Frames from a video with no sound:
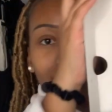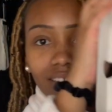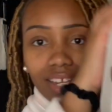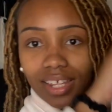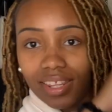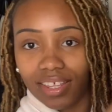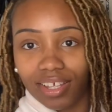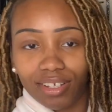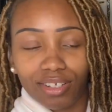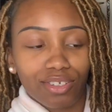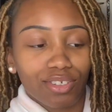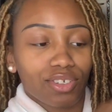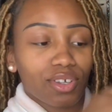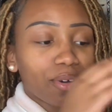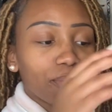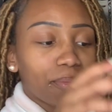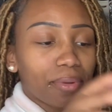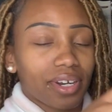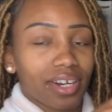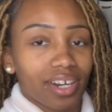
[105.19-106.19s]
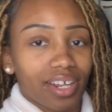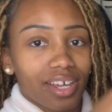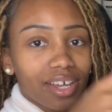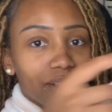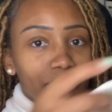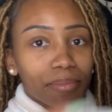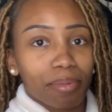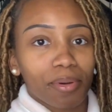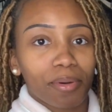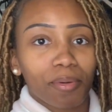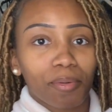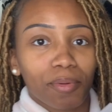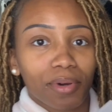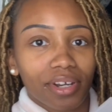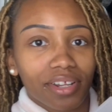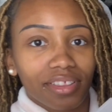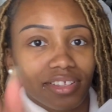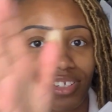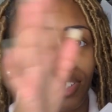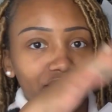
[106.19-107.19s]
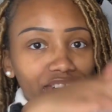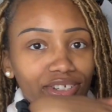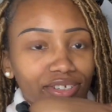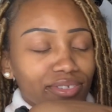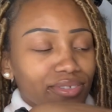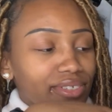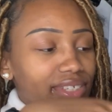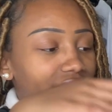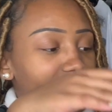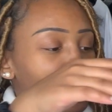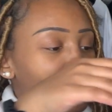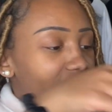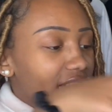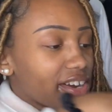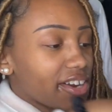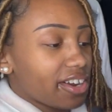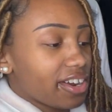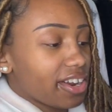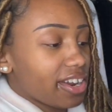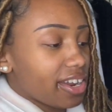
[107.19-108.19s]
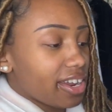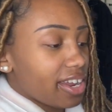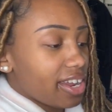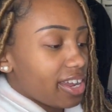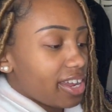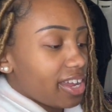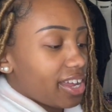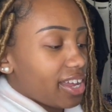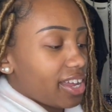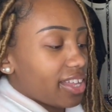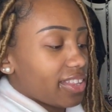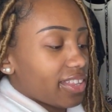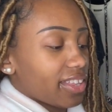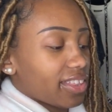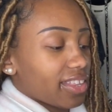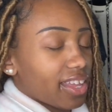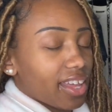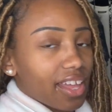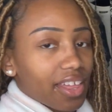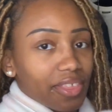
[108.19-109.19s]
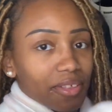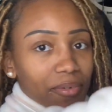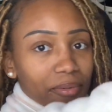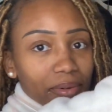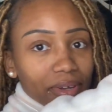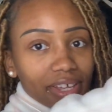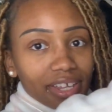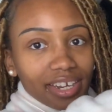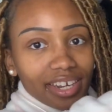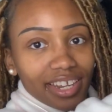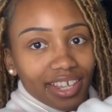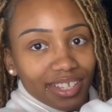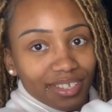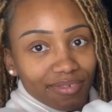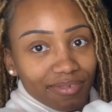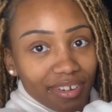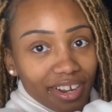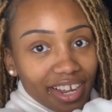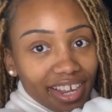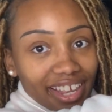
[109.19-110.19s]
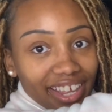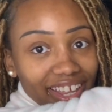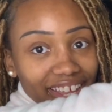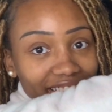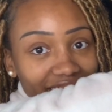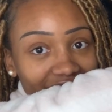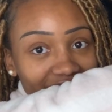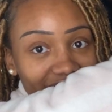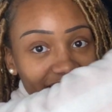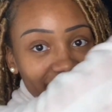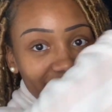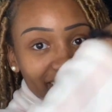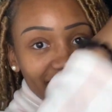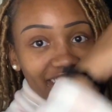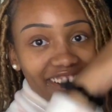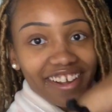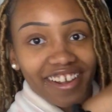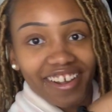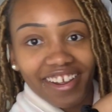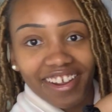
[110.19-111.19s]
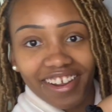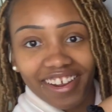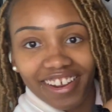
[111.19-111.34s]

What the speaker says: And then you just open it up. One of the shoes is here, and then the other one is right here.